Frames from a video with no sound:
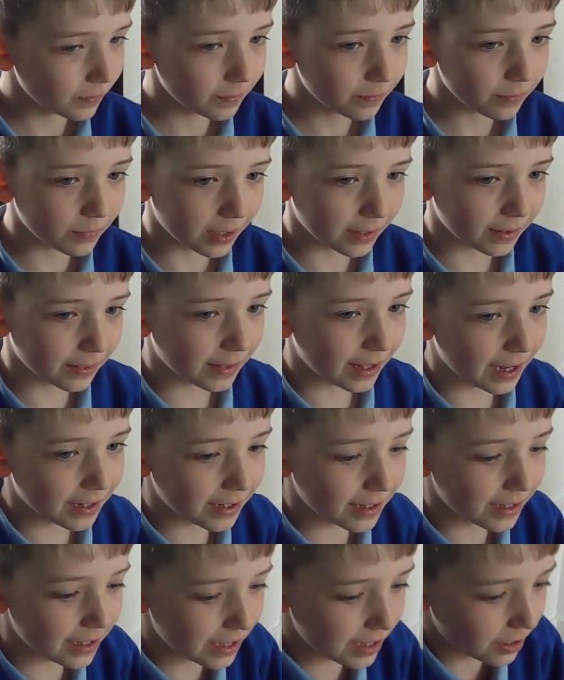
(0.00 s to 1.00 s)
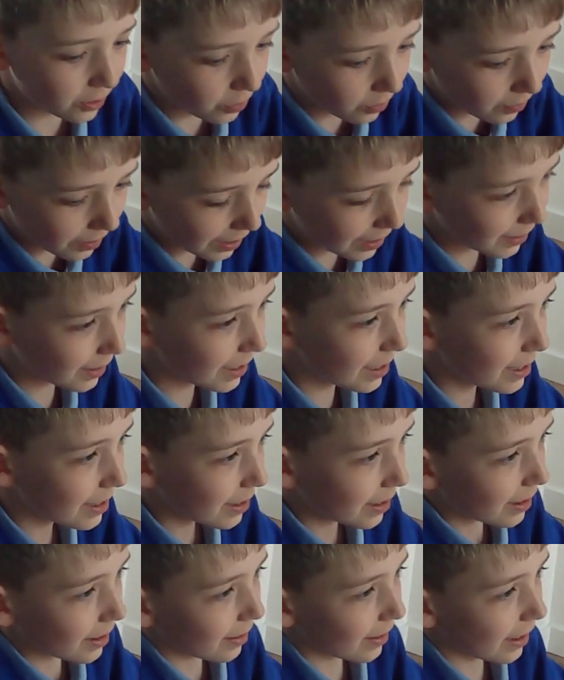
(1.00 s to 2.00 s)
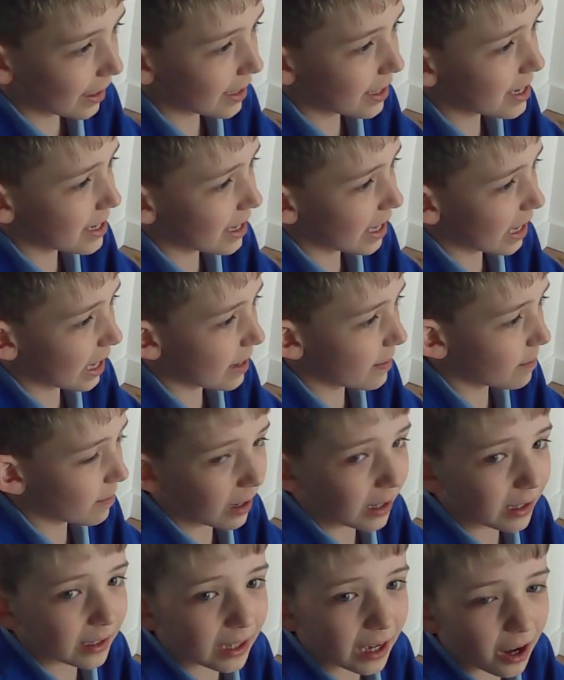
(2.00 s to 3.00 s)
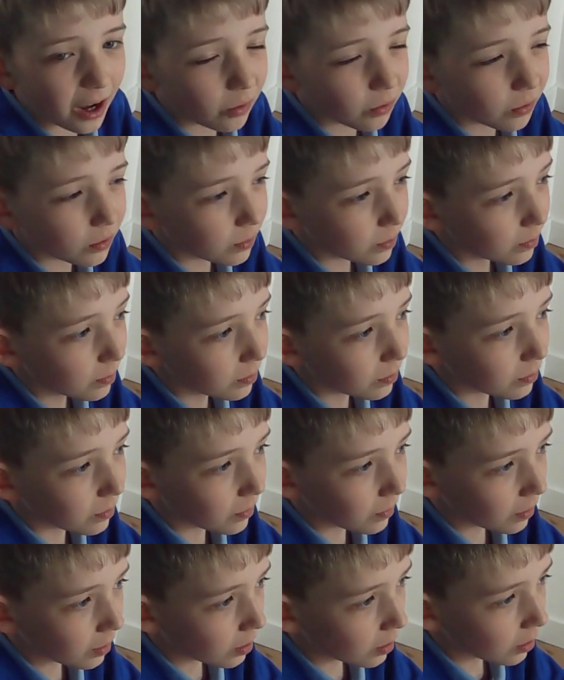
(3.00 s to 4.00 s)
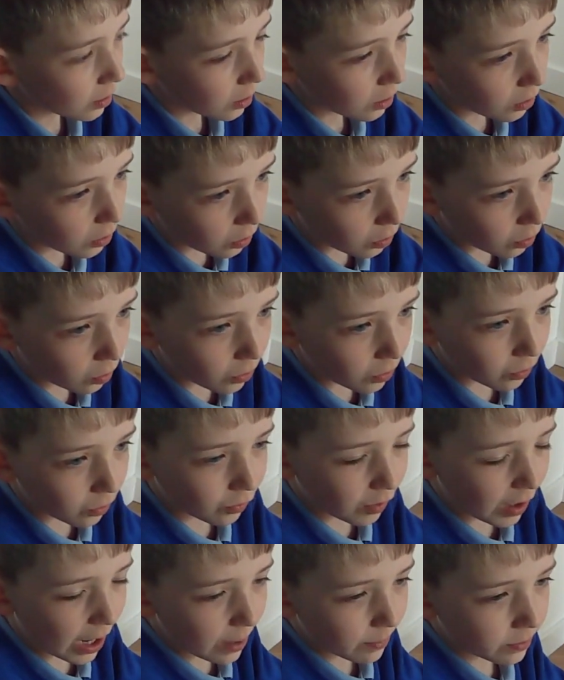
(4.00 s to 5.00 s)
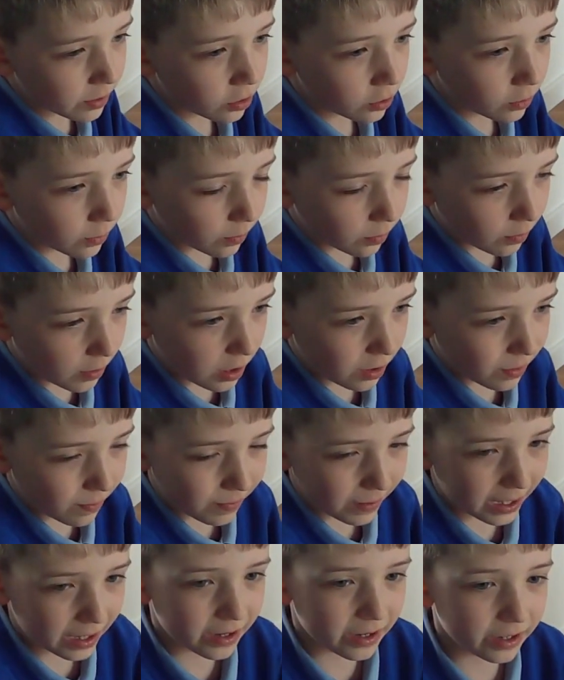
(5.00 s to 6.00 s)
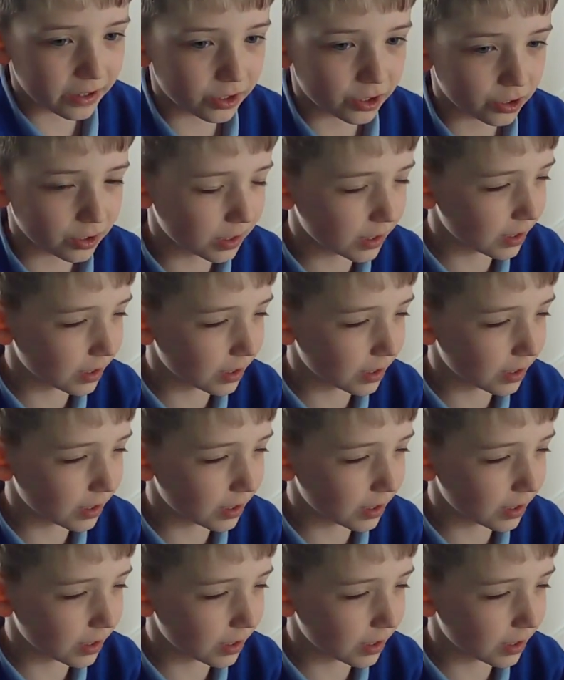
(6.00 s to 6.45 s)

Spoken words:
And then he came back out, all wrapped up with bandages